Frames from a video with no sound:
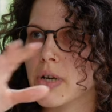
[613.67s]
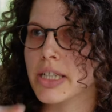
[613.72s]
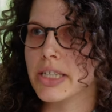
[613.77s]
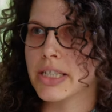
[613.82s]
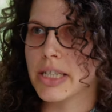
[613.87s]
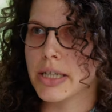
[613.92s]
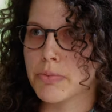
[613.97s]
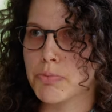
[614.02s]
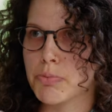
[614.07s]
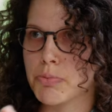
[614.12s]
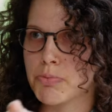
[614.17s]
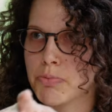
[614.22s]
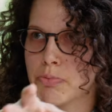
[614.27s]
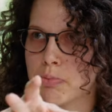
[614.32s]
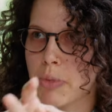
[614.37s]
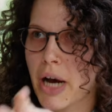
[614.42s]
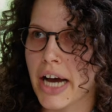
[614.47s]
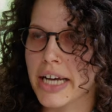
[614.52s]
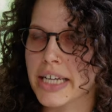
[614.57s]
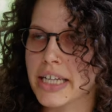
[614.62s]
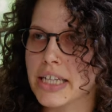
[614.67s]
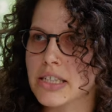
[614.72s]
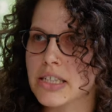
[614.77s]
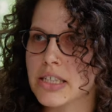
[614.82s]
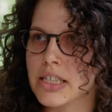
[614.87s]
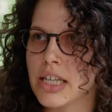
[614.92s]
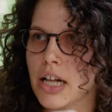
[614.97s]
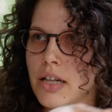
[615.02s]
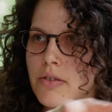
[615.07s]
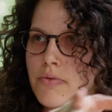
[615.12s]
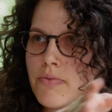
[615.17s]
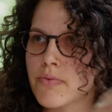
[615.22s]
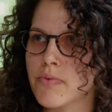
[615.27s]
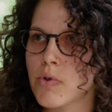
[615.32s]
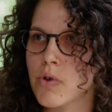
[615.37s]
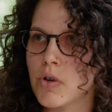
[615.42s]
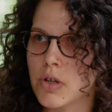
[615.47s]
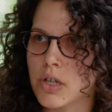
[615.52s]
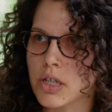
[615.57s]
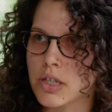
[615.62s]
where they buy mm-hmm. and sell
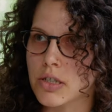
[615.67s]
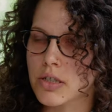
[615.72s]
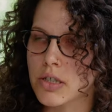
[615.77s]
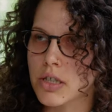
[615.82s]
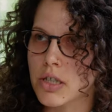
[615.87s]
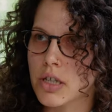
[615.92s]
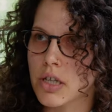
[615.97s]
for